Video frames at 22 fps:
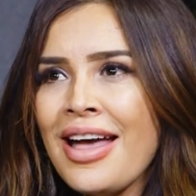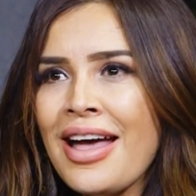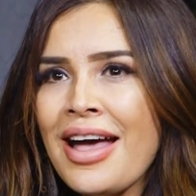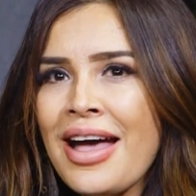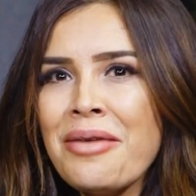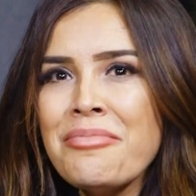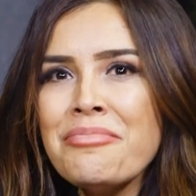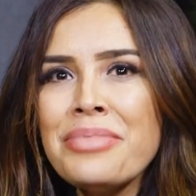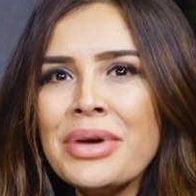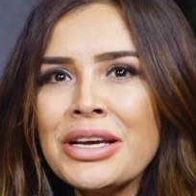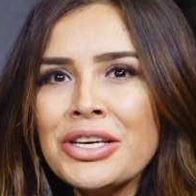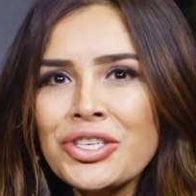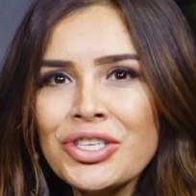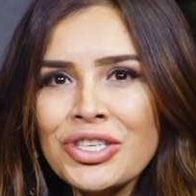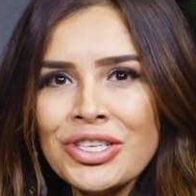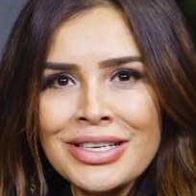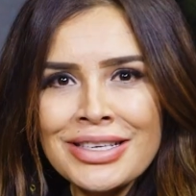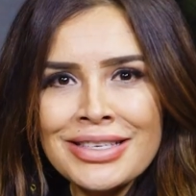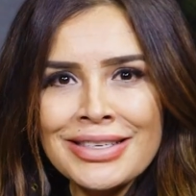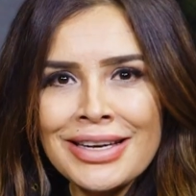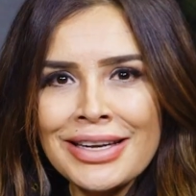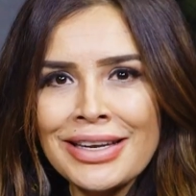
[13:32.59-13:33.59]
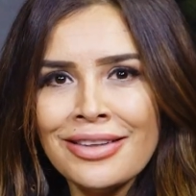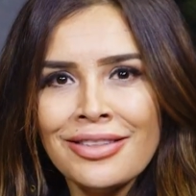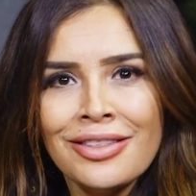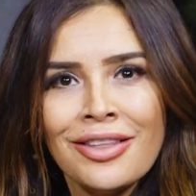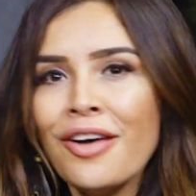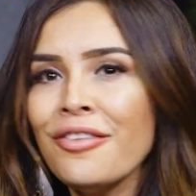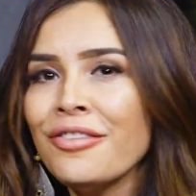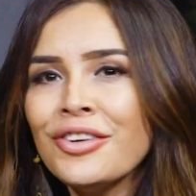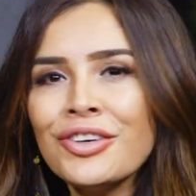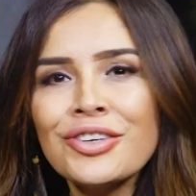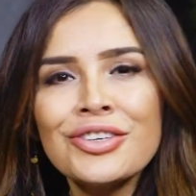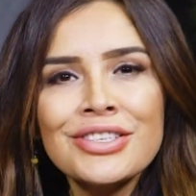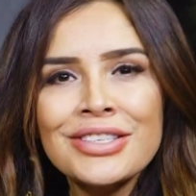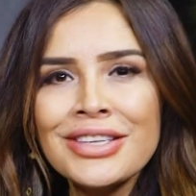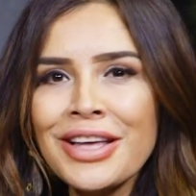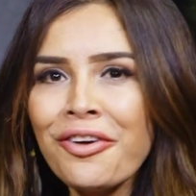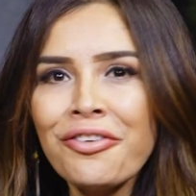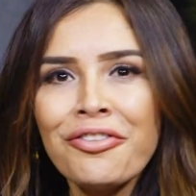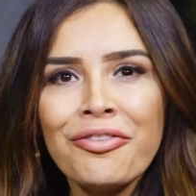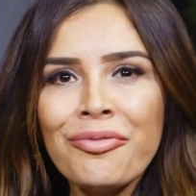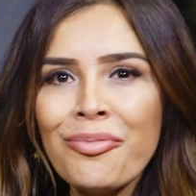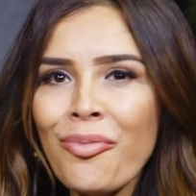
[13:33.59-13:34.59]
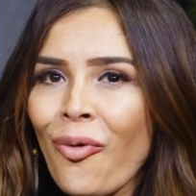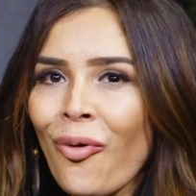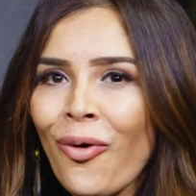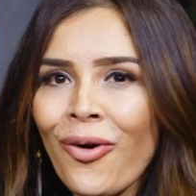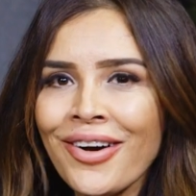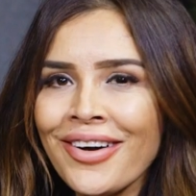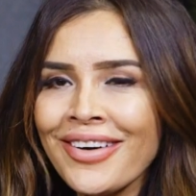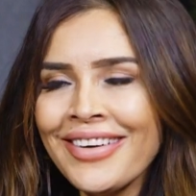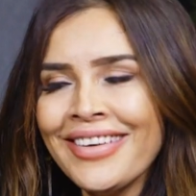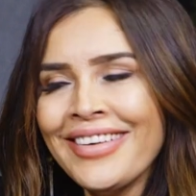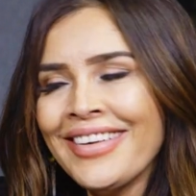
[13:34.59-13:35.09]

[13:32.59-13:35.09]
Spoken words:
ambitious and love yourself more.